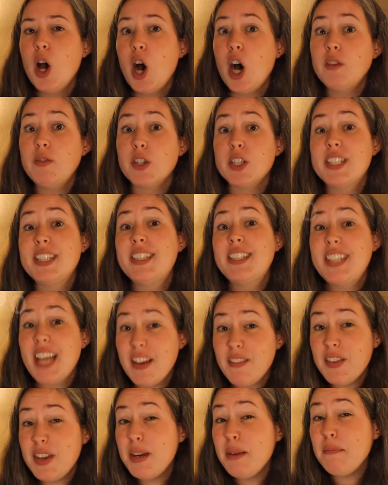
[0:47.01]
over
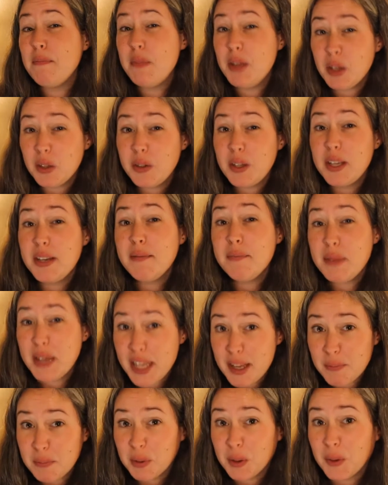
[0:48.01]
7 million
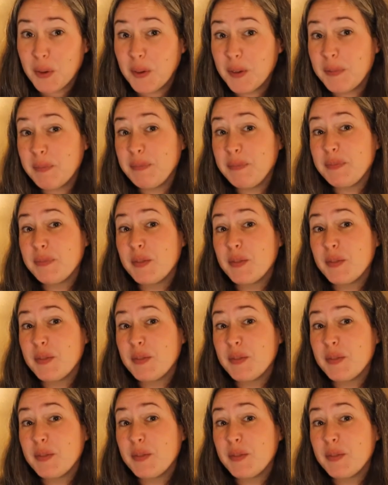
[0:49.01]
people,